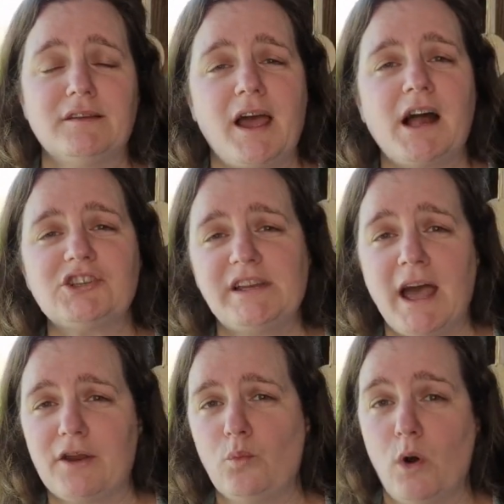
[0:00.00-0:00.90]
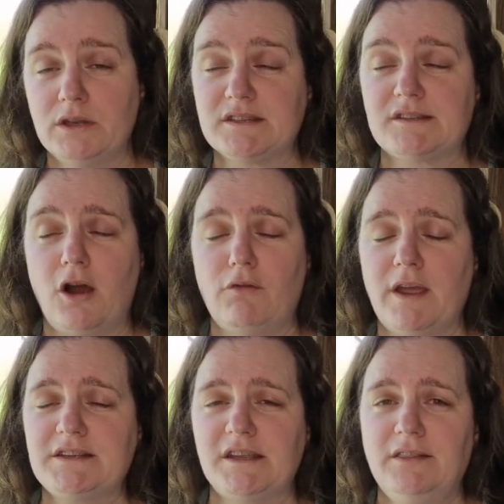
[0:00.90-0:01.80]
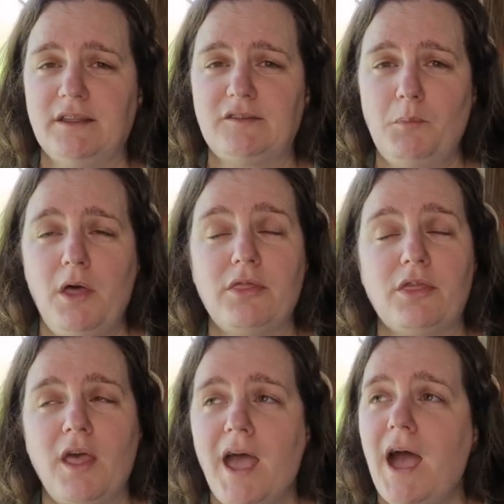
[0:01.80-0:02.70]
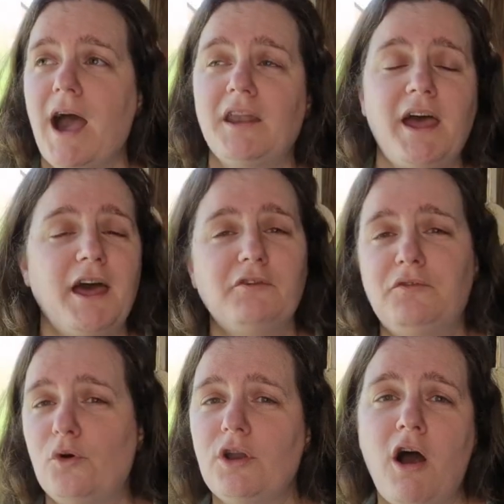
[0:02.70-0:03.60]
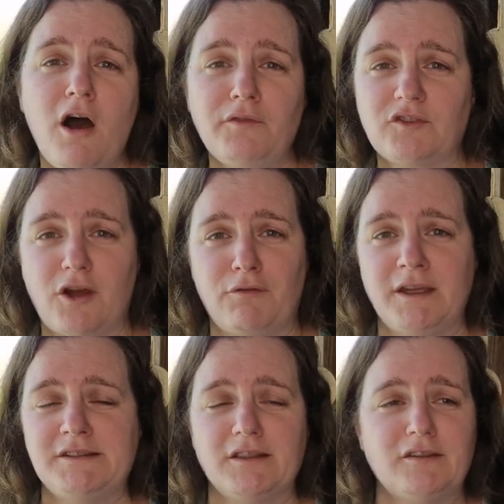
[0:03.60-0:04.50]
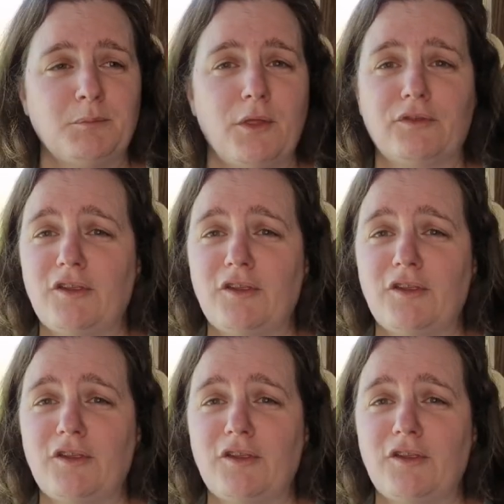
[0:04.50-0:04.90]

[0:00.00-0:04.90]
I actually had a one star rating this month and I had a four and a half star rating this month.